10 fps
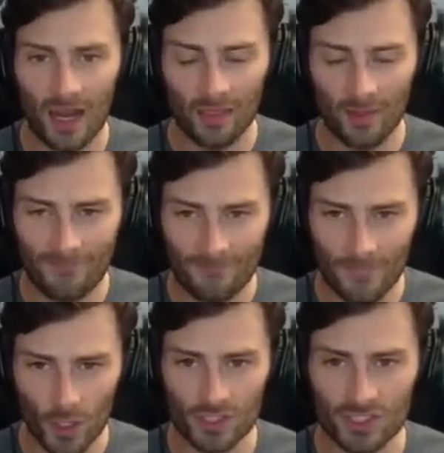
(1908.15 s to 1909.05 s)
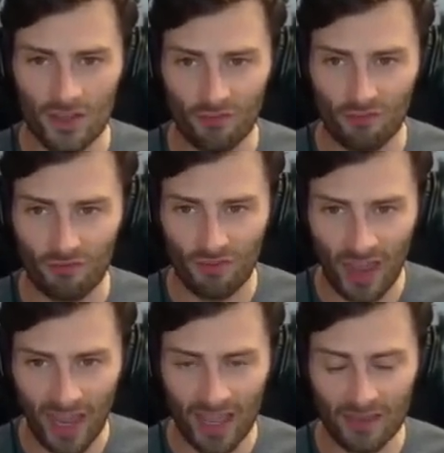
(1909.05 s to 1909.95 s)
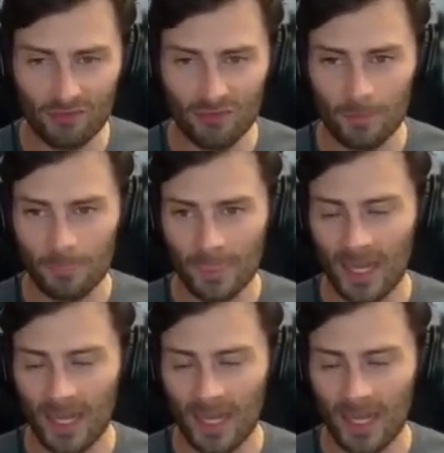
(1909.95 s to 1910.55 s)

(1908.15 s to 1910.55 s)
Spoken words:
out of their first 5.